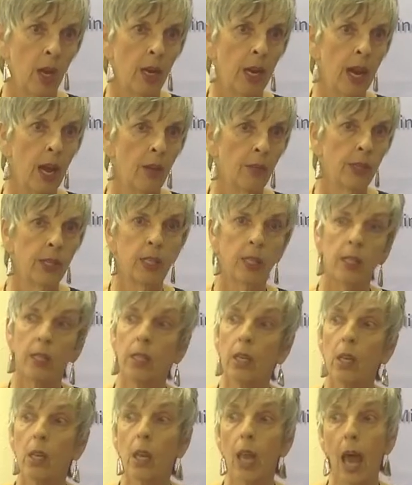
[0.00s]
Now, this is
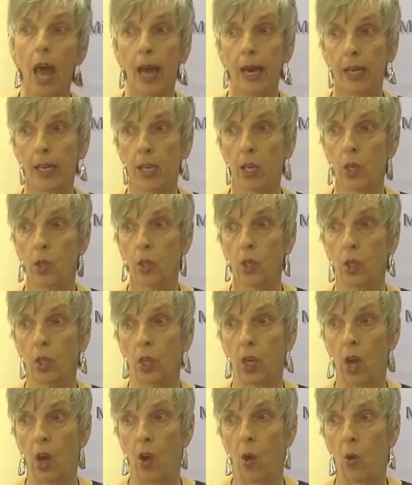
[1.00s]
a lot of years
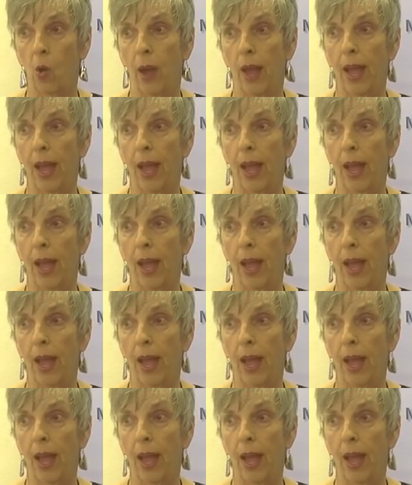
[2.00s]
ago,